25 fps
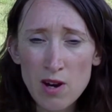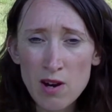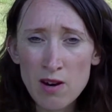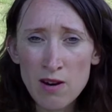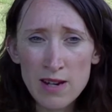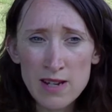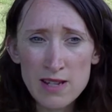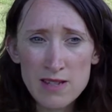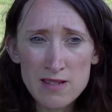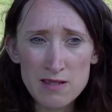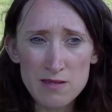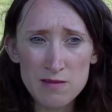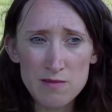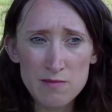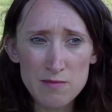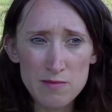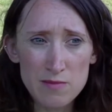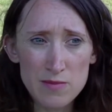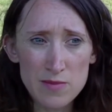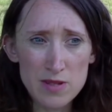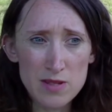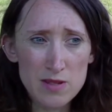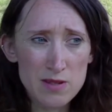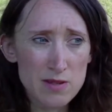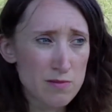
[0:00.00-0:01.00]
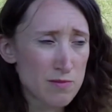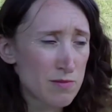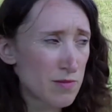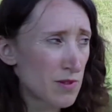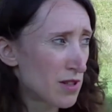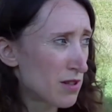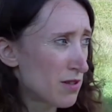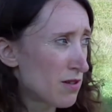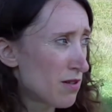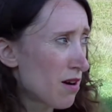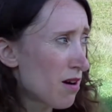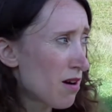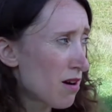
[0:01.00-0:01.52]
items,
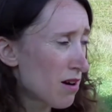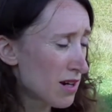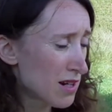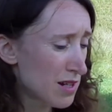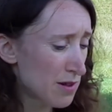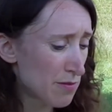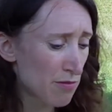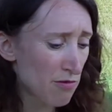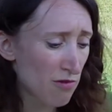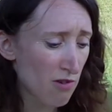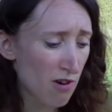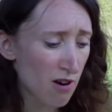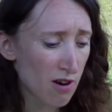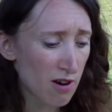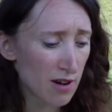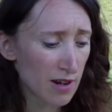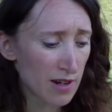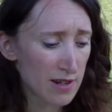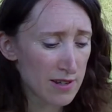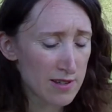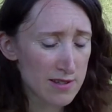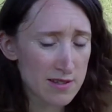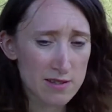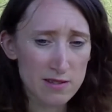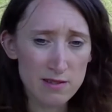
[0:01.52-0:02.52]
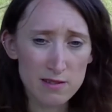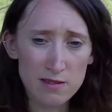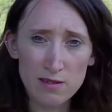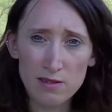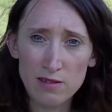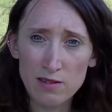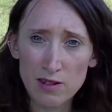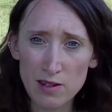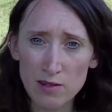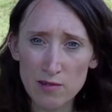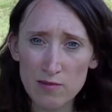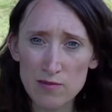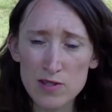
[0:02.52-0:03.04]
highly prized,
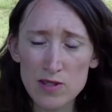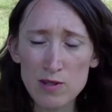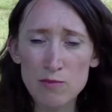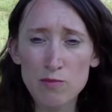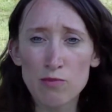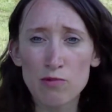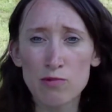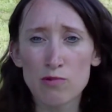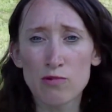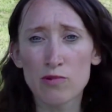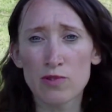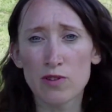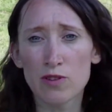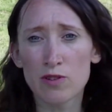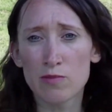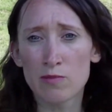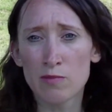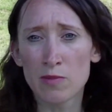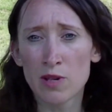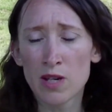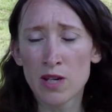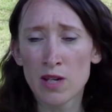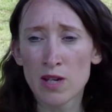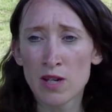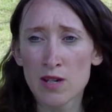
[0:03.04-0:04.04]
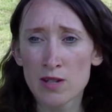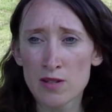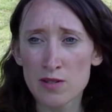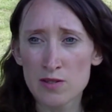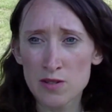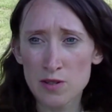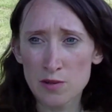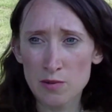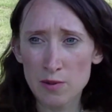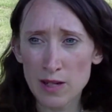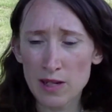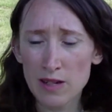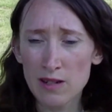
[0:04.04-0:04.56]
and they obviously brought them
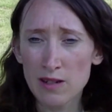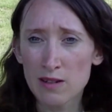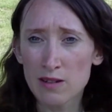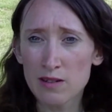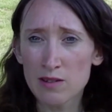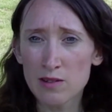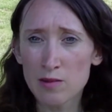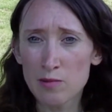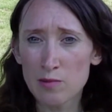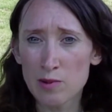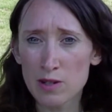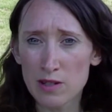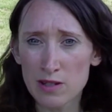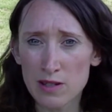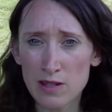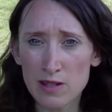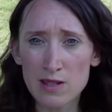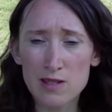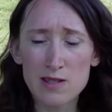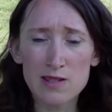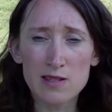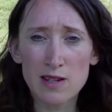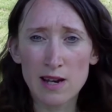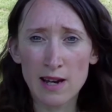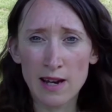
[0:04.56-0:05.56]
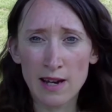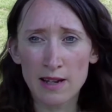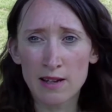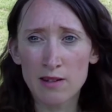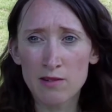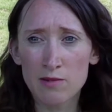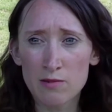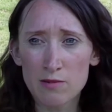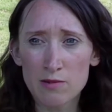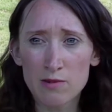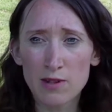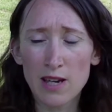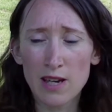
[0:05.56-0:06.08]
to England when these
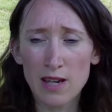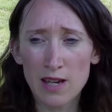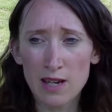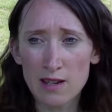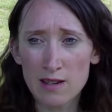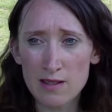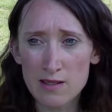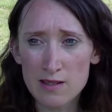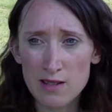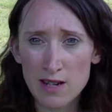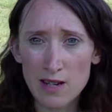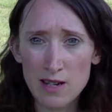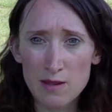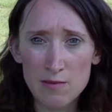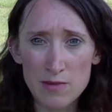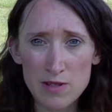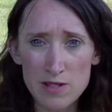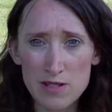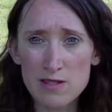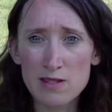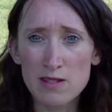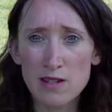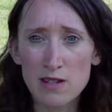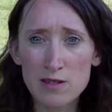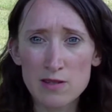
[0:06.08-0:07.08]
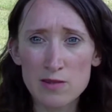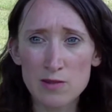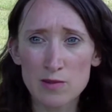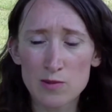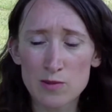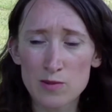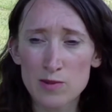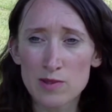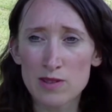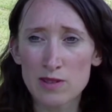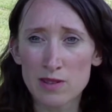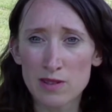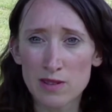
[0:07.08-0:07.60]
Anglo kings came and
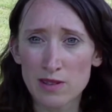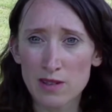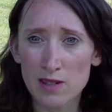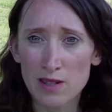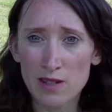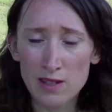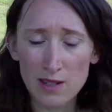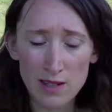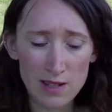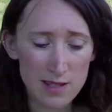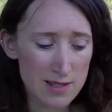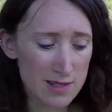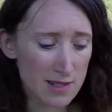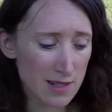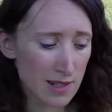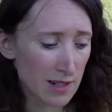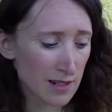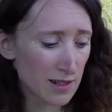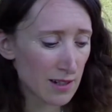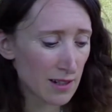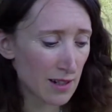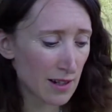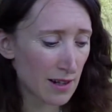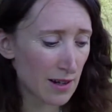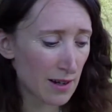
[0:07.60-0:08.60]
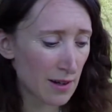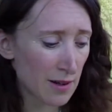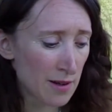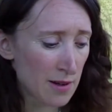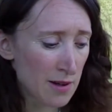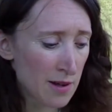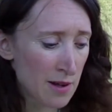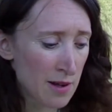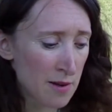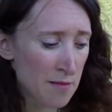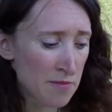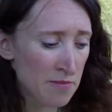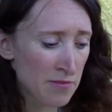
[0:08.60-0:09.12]
settled in East Anglia.
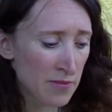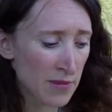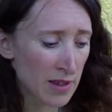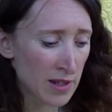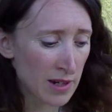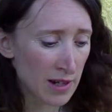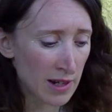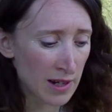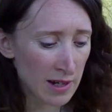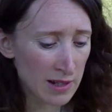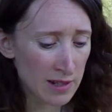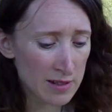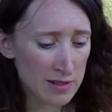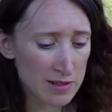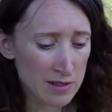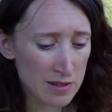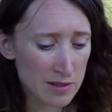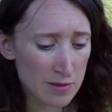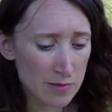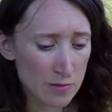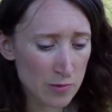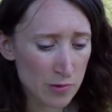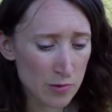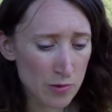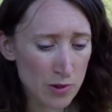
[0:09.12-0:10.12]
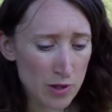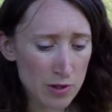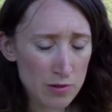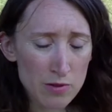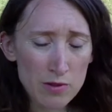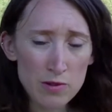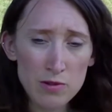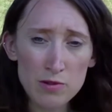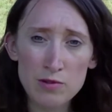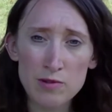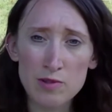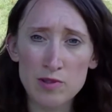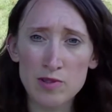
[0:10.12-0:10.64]
And although
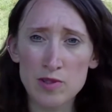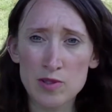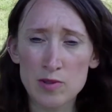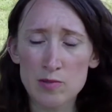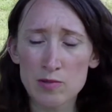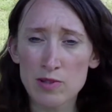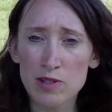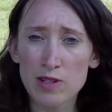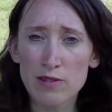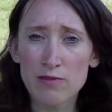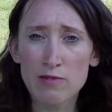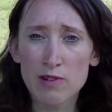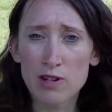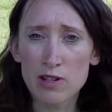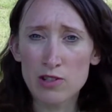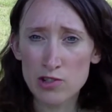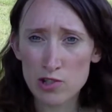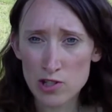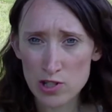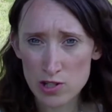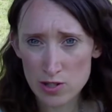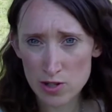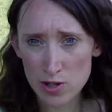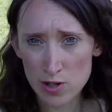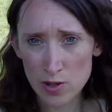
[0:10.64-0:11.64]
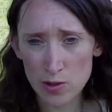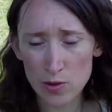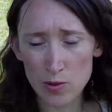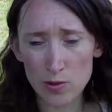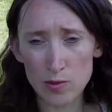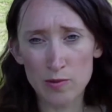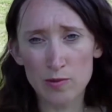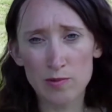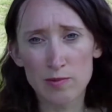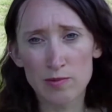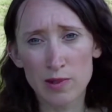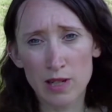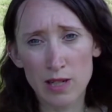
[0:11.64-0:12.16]
Aurochs were never actually
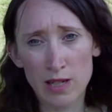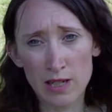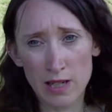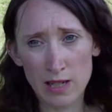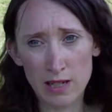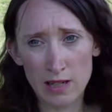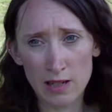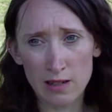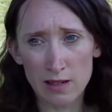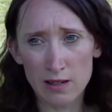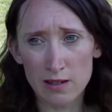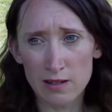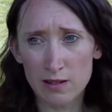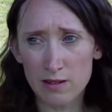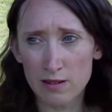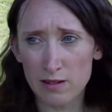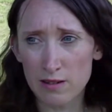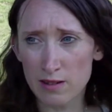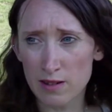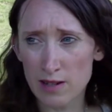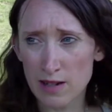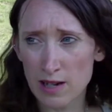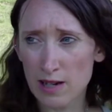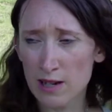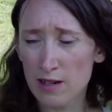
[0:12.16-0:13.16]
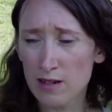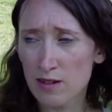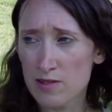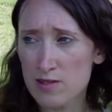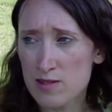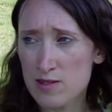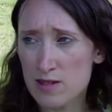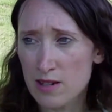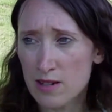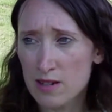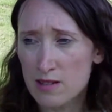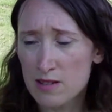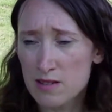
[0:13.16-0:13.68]
known in England, the
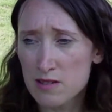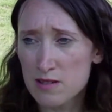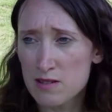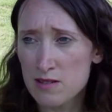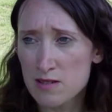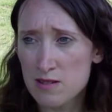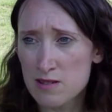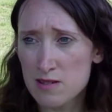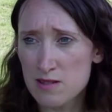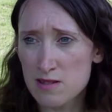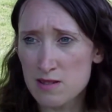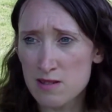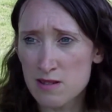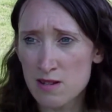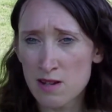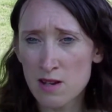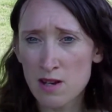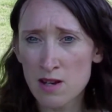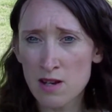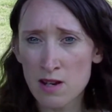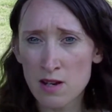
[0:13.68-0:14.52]
Anglo-Saxons